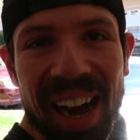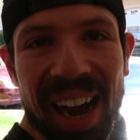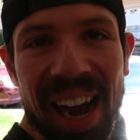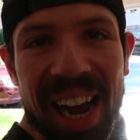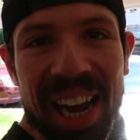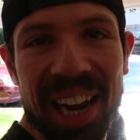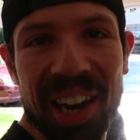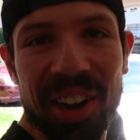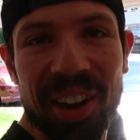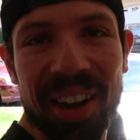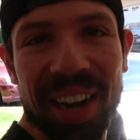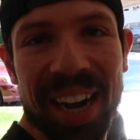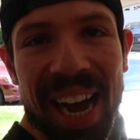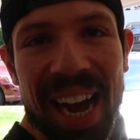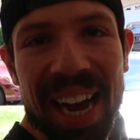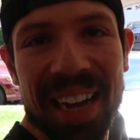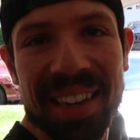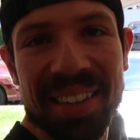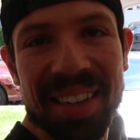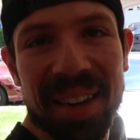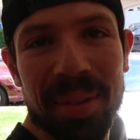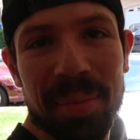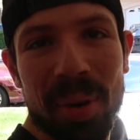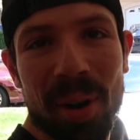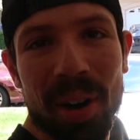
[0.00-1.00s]
How you doing,
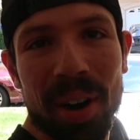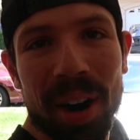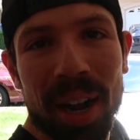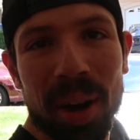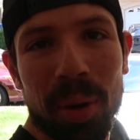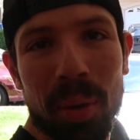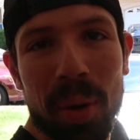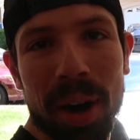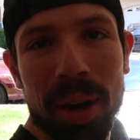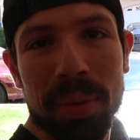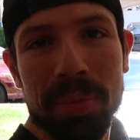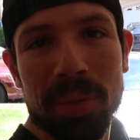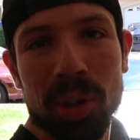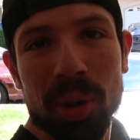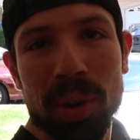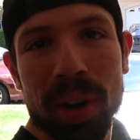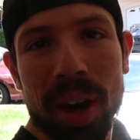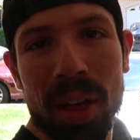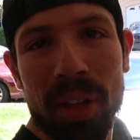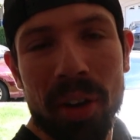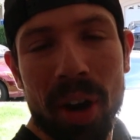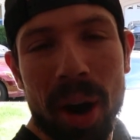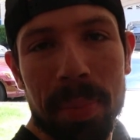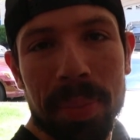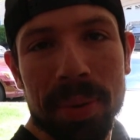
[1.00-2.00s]
guys? Good morning. Welcome to
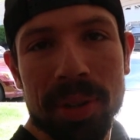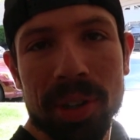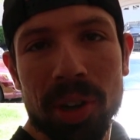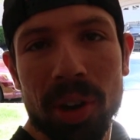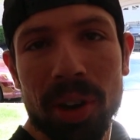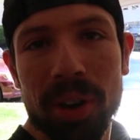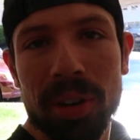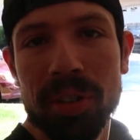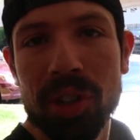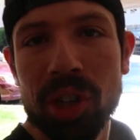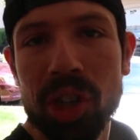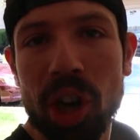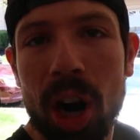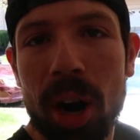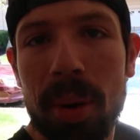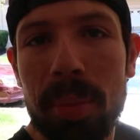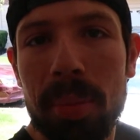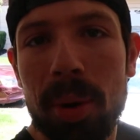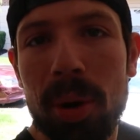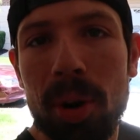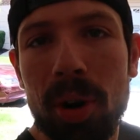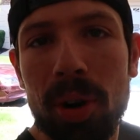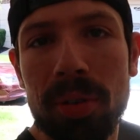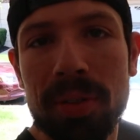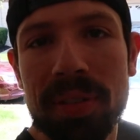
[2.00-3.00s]
another episode of Sharp
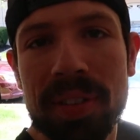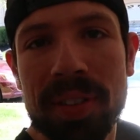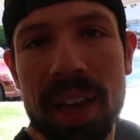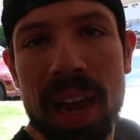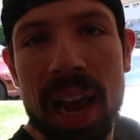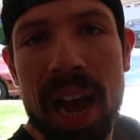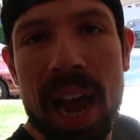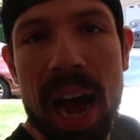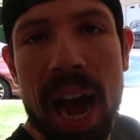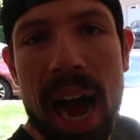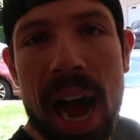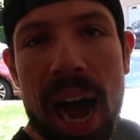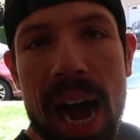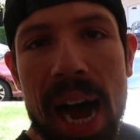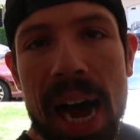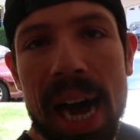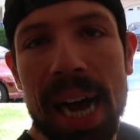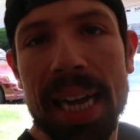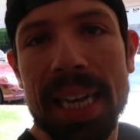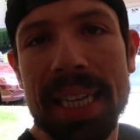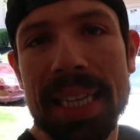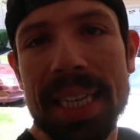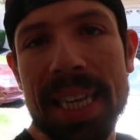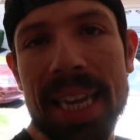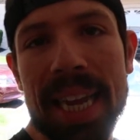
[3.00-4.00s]
Moves.
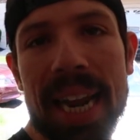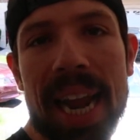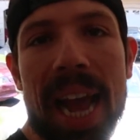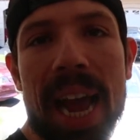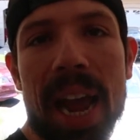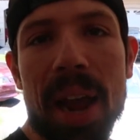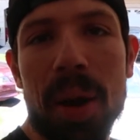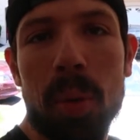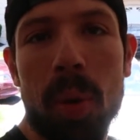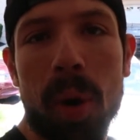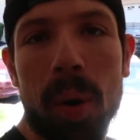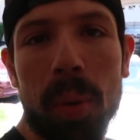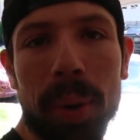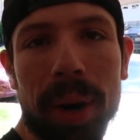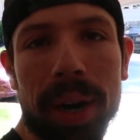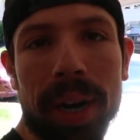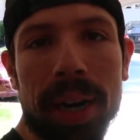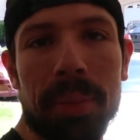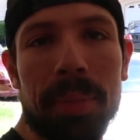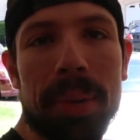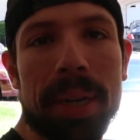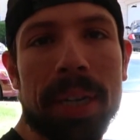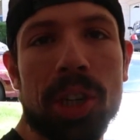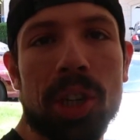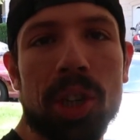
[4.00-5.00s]
Today, what we're
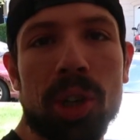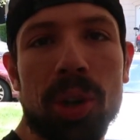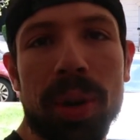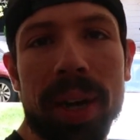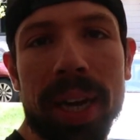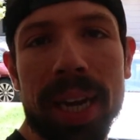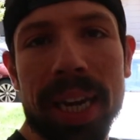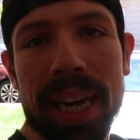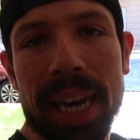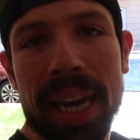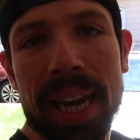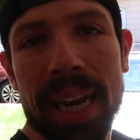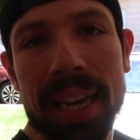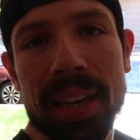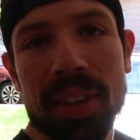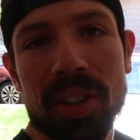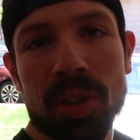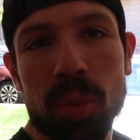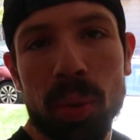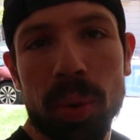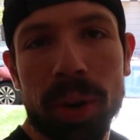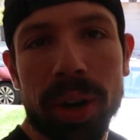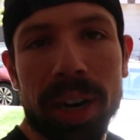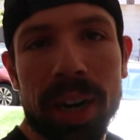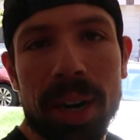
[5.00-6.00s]
gonna be doing
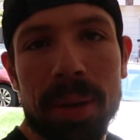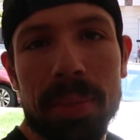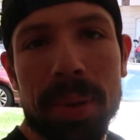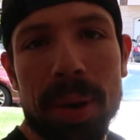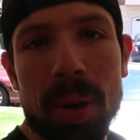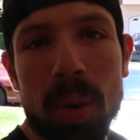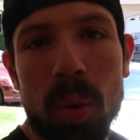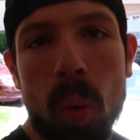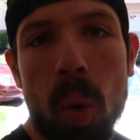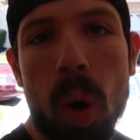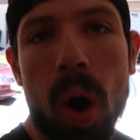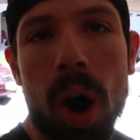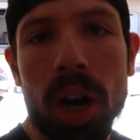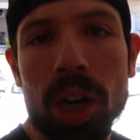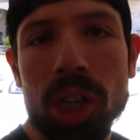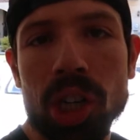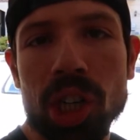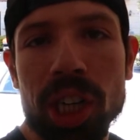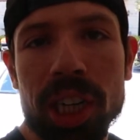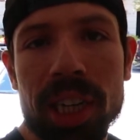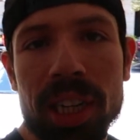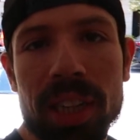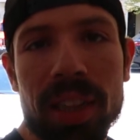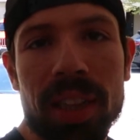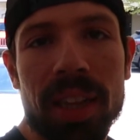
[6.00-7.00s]
is we're gonna be
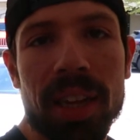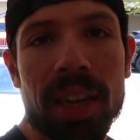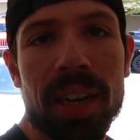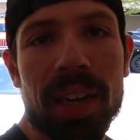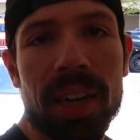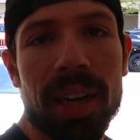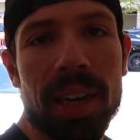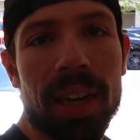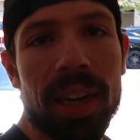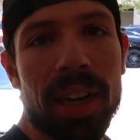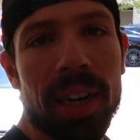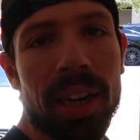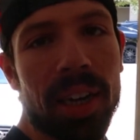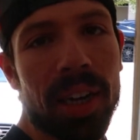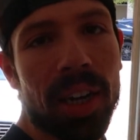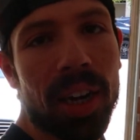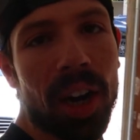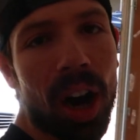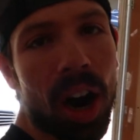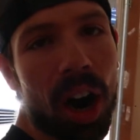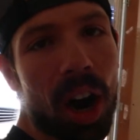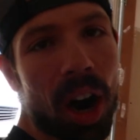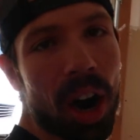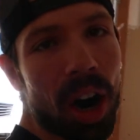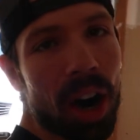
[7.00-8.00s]
washing the
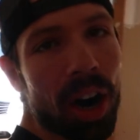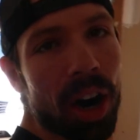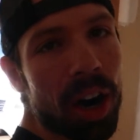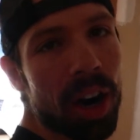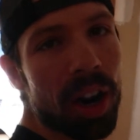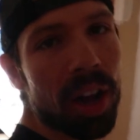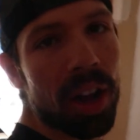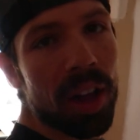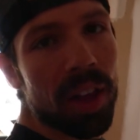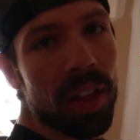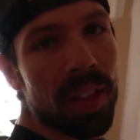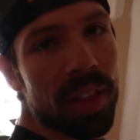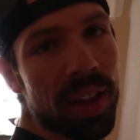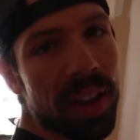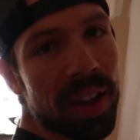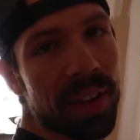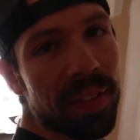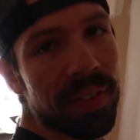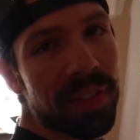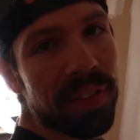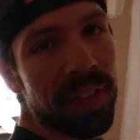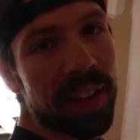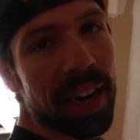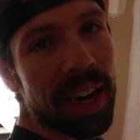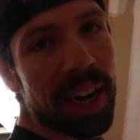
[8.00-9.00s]
car, the
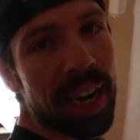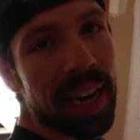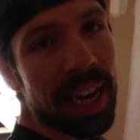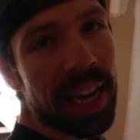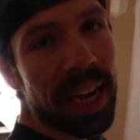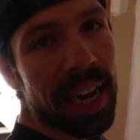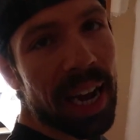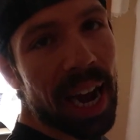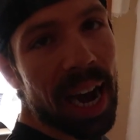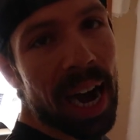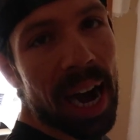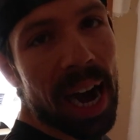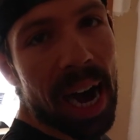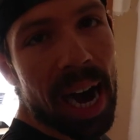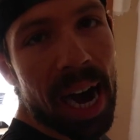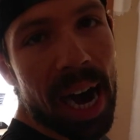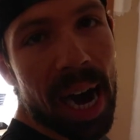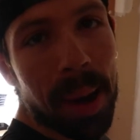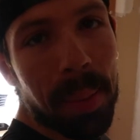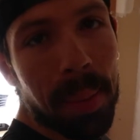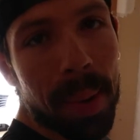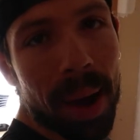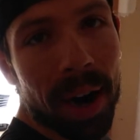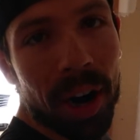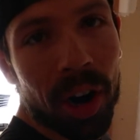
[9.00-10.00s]
INFINITI.
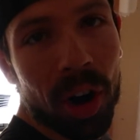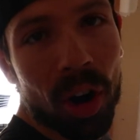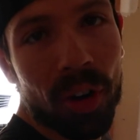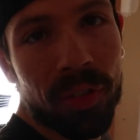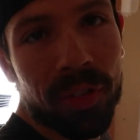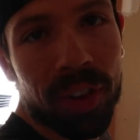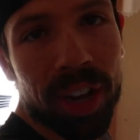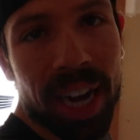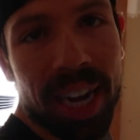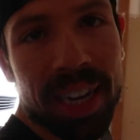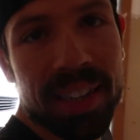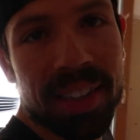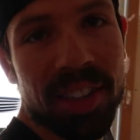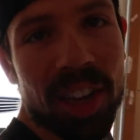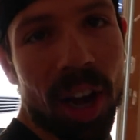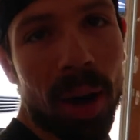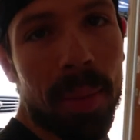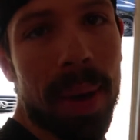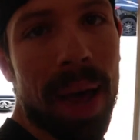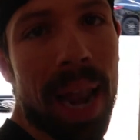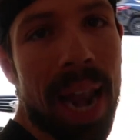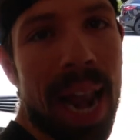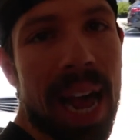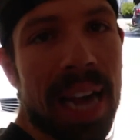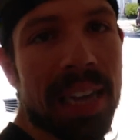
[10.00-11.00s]
I don't know if you guys
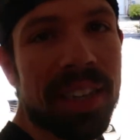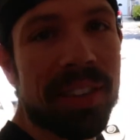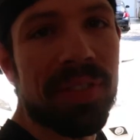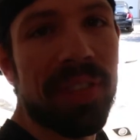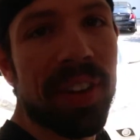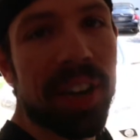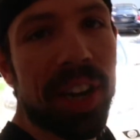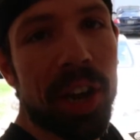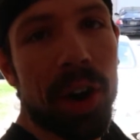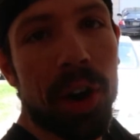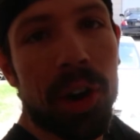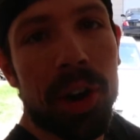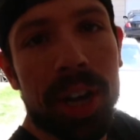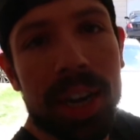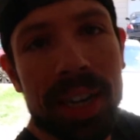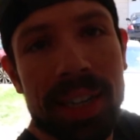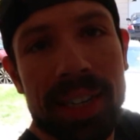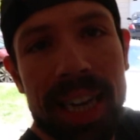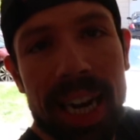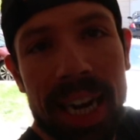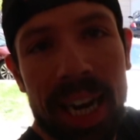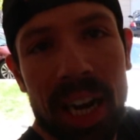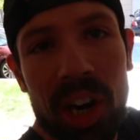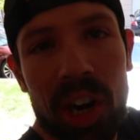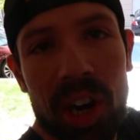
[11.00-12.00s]
saw my last video. You can
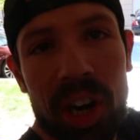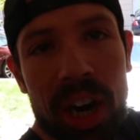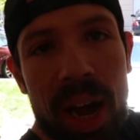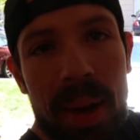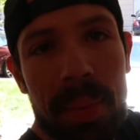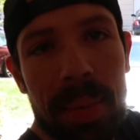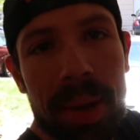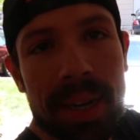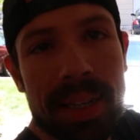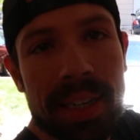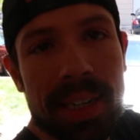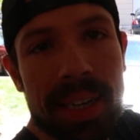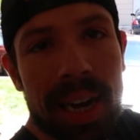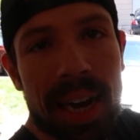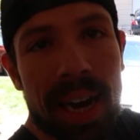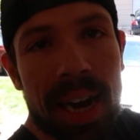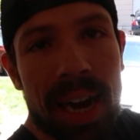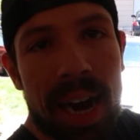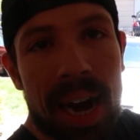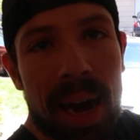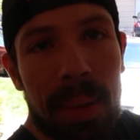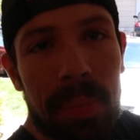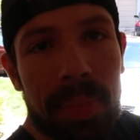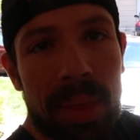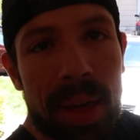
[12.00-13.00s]
take a look at it
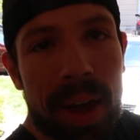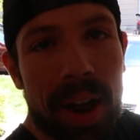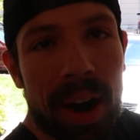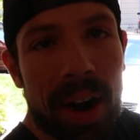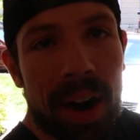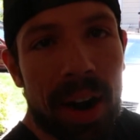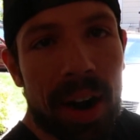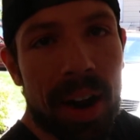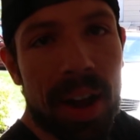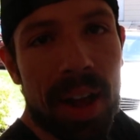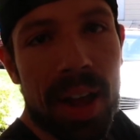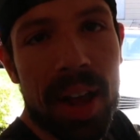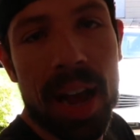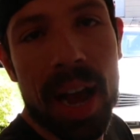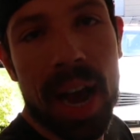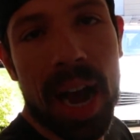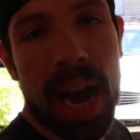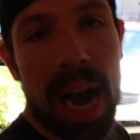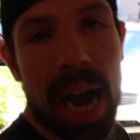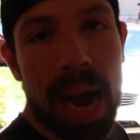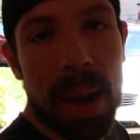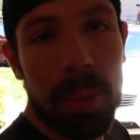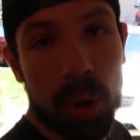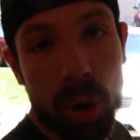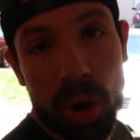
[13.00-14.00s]
up there
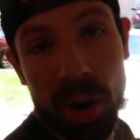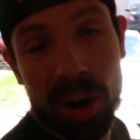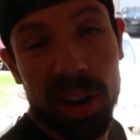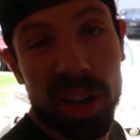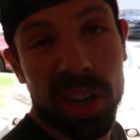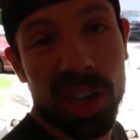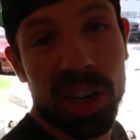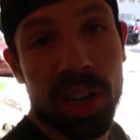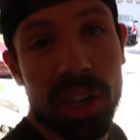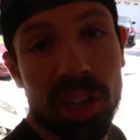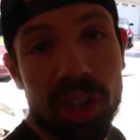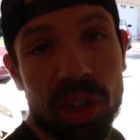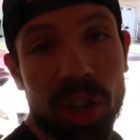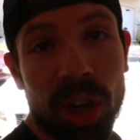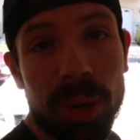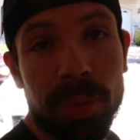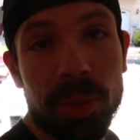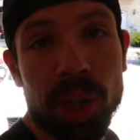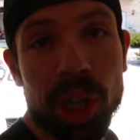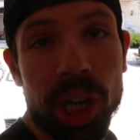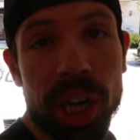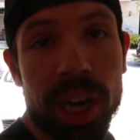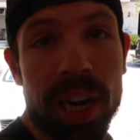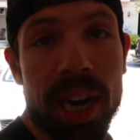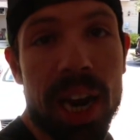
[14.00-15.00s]
or in the
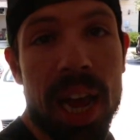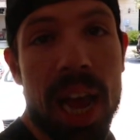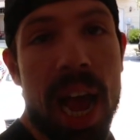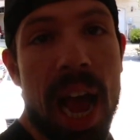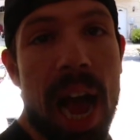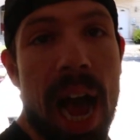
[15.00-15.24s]
description.